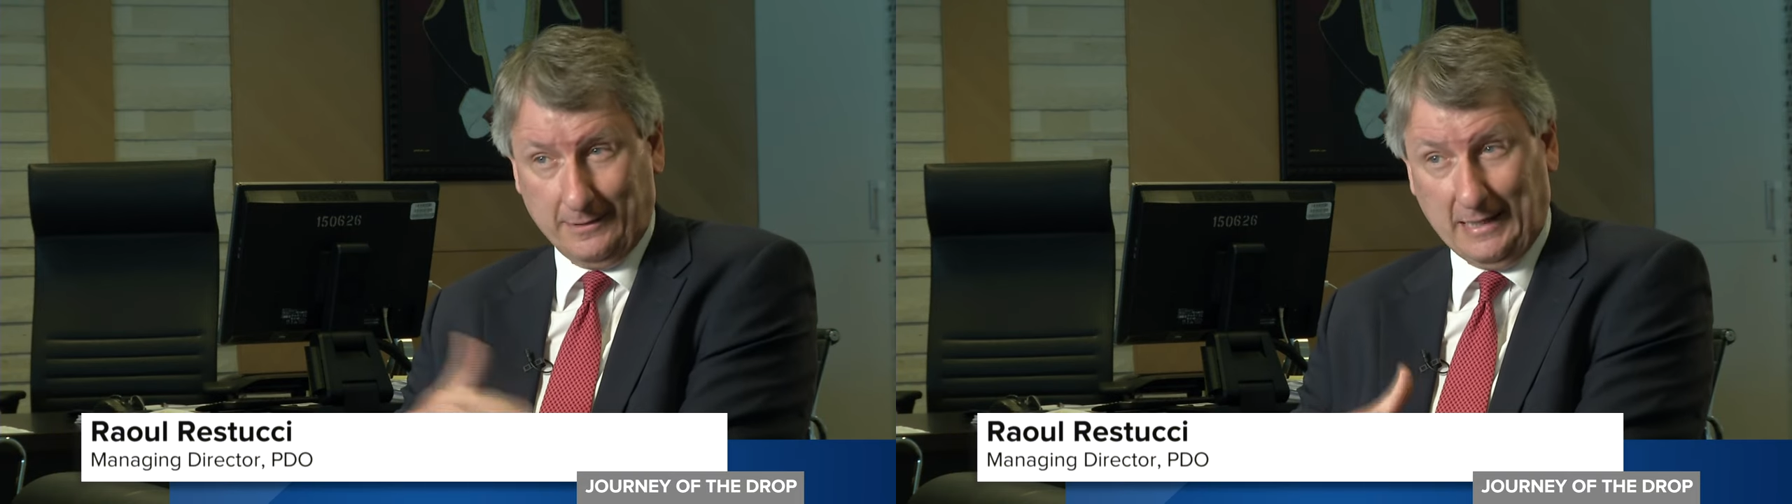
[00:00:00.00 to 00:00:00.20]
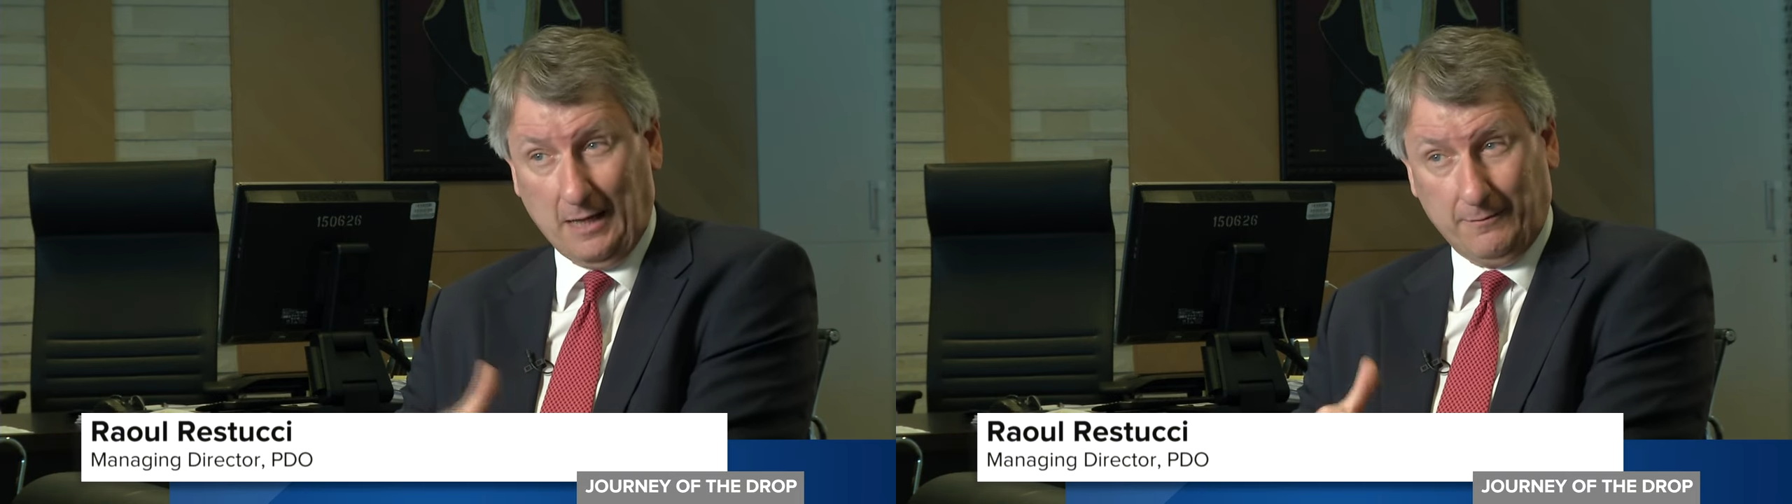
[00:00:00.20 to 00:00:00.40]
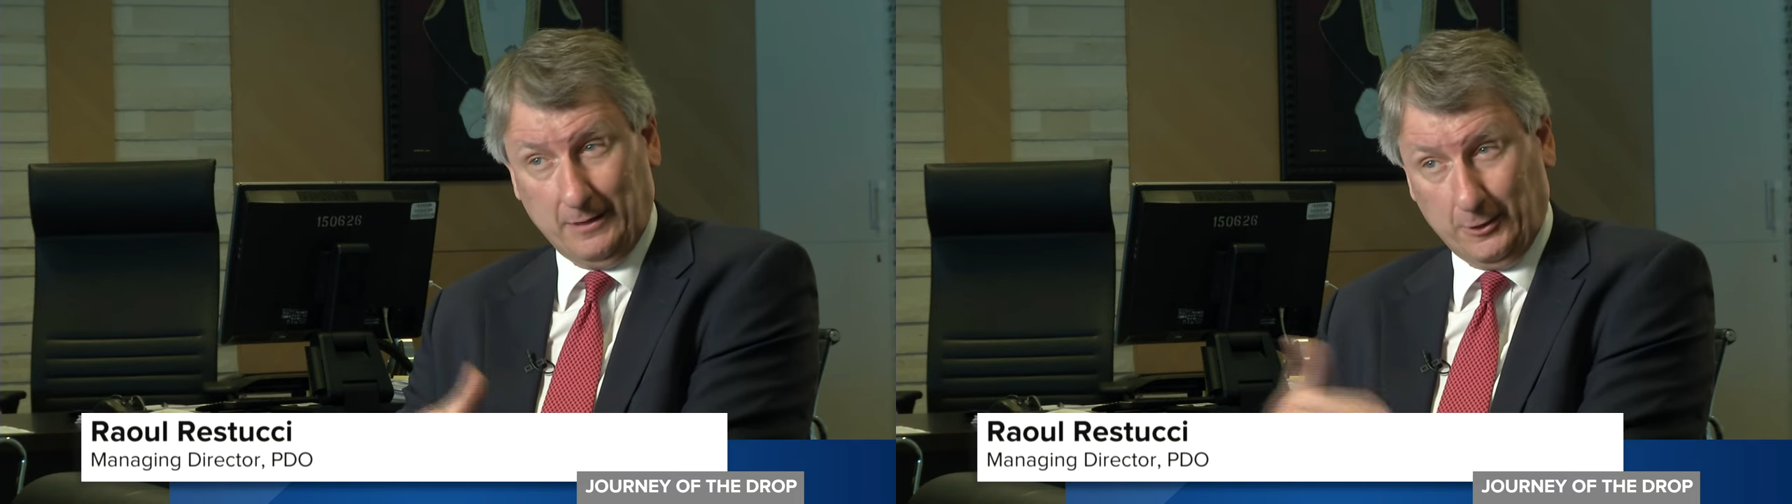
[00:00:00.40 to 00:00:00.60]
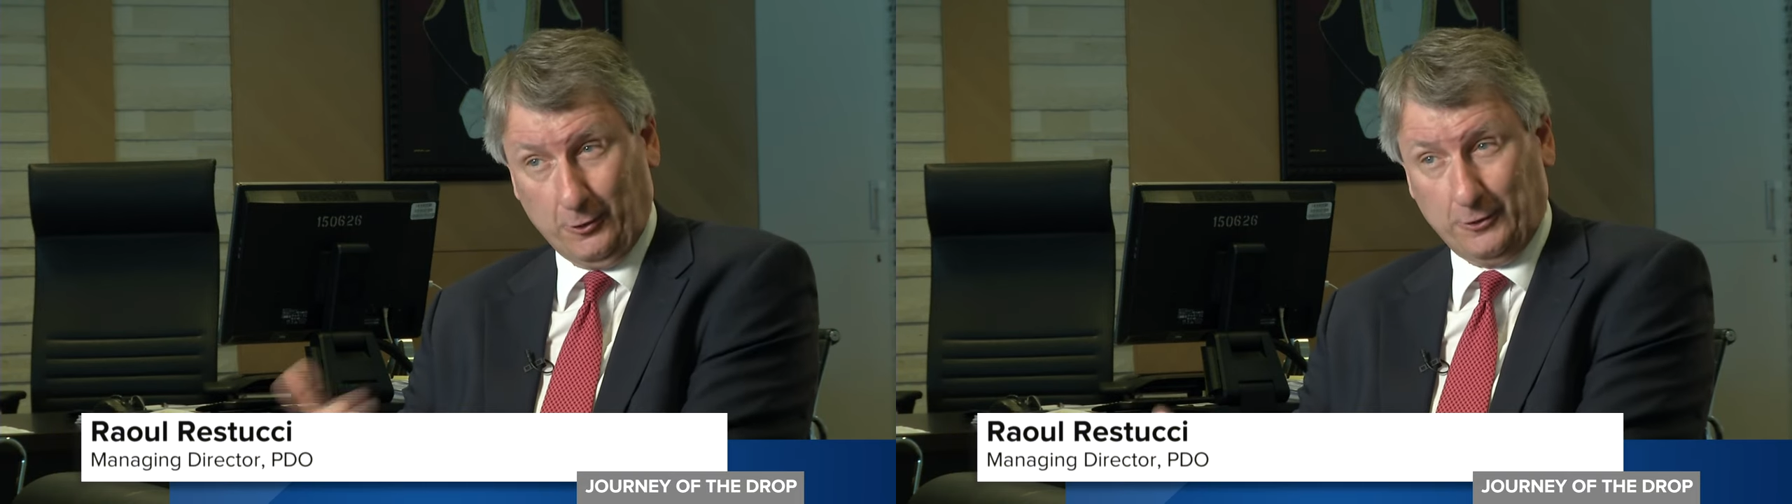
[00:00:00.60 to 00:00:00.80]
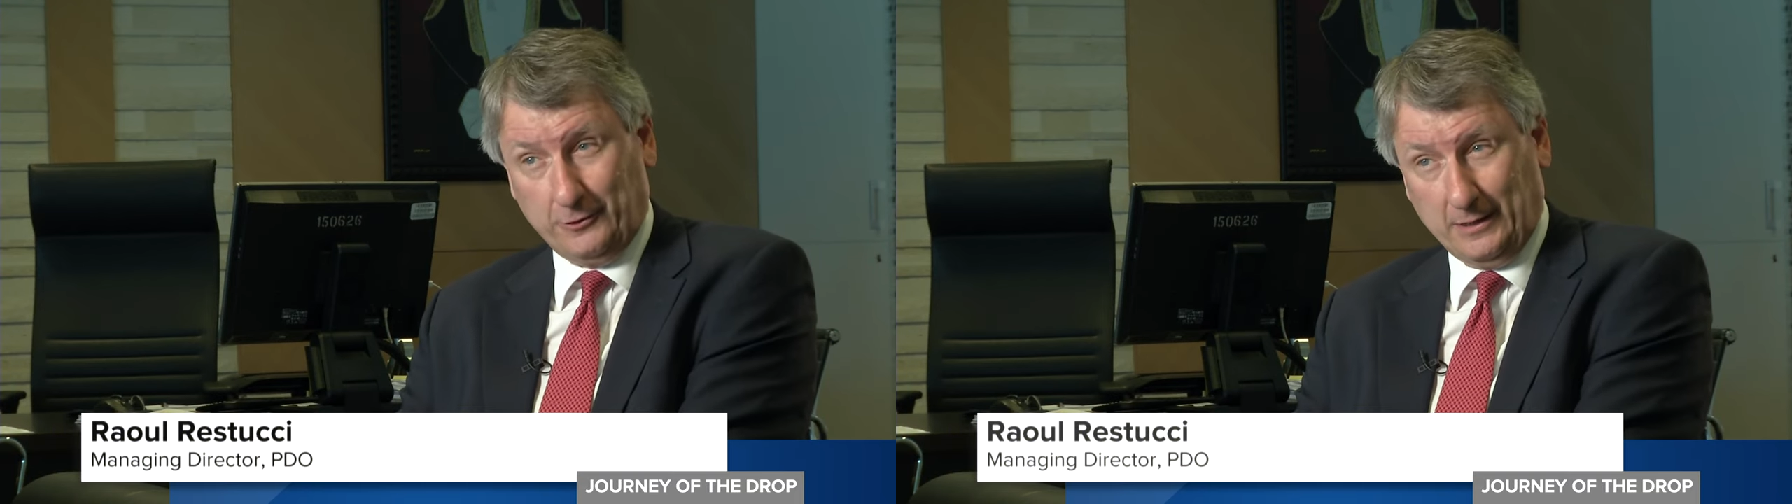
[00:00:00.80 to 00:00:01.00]
staff and our
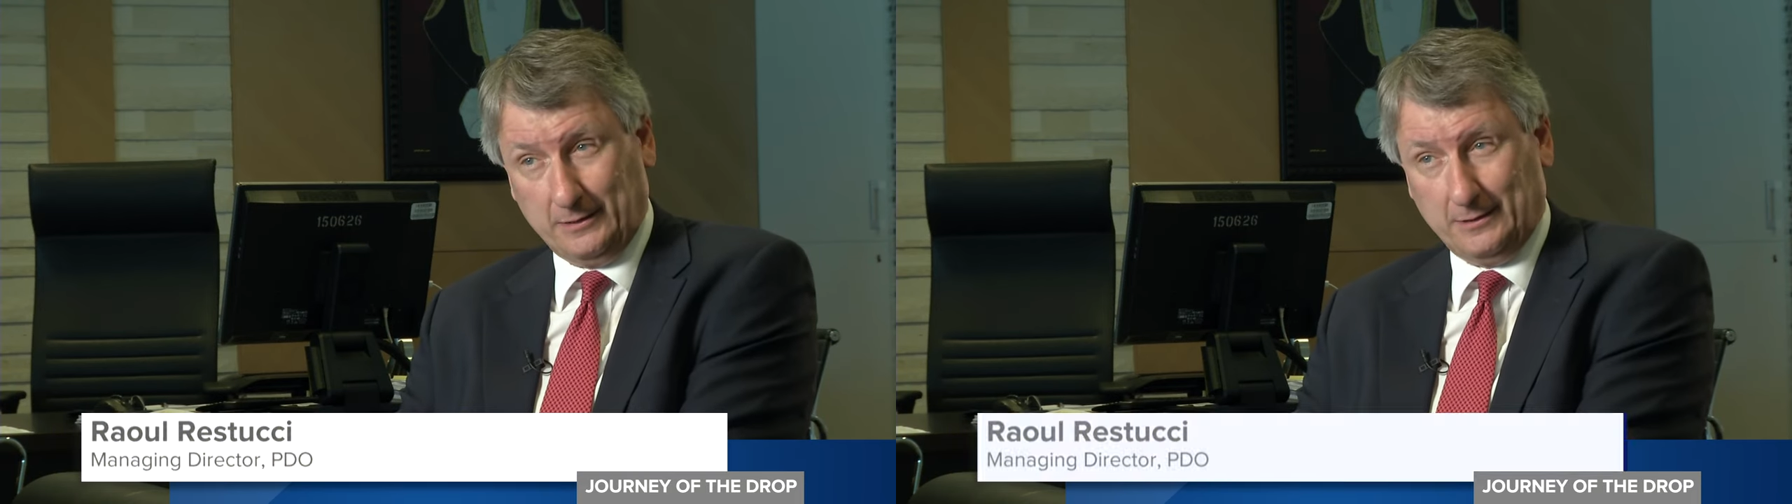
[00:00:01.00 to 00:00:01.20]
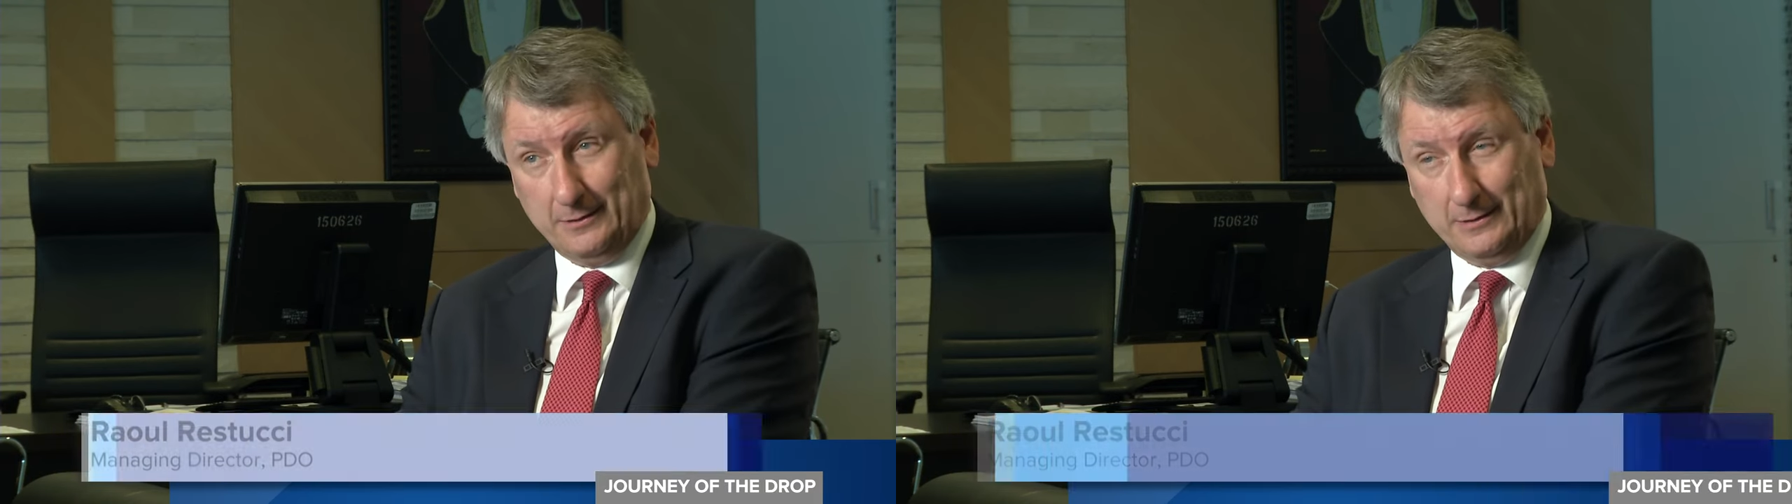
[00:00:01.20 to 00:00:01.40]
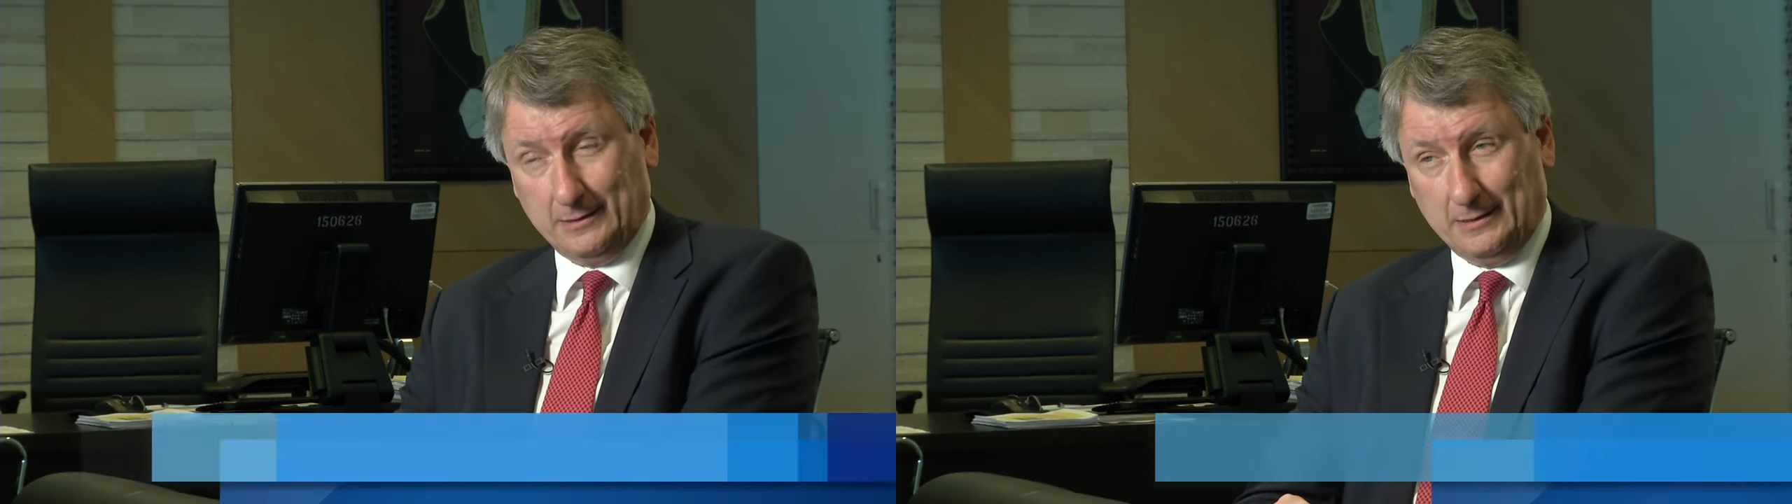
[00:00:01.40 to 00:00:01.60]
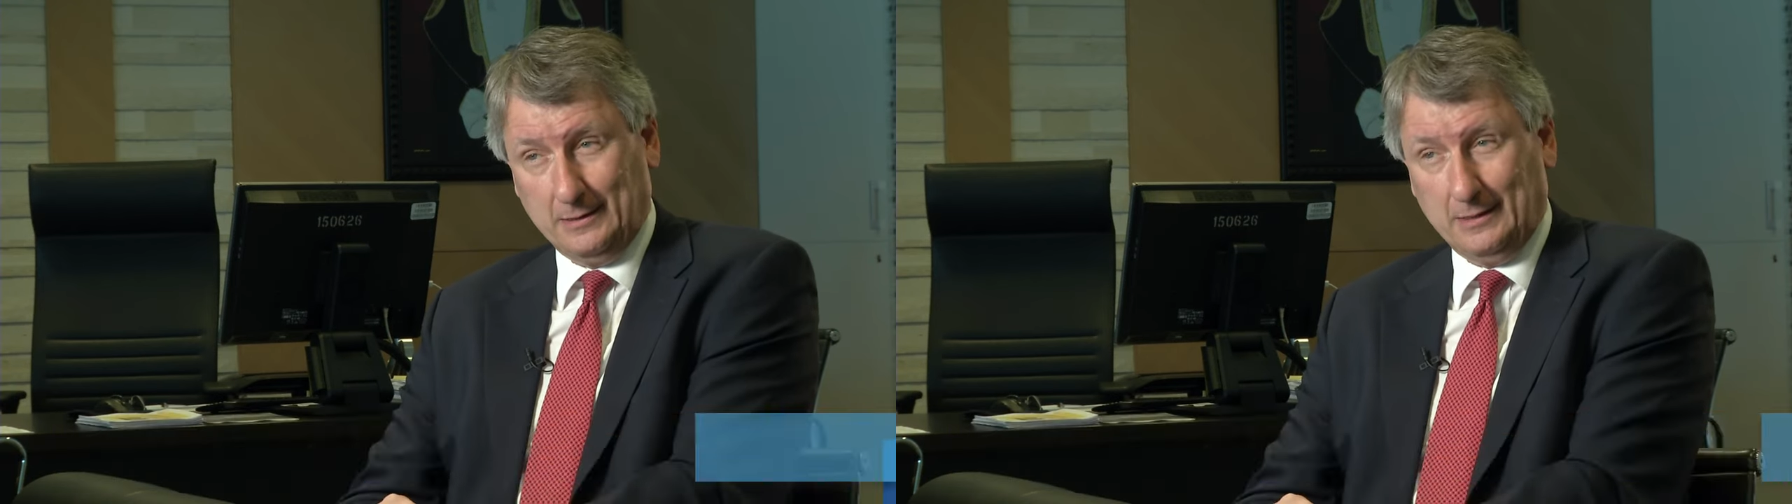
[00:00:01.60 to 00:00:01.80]
contractors,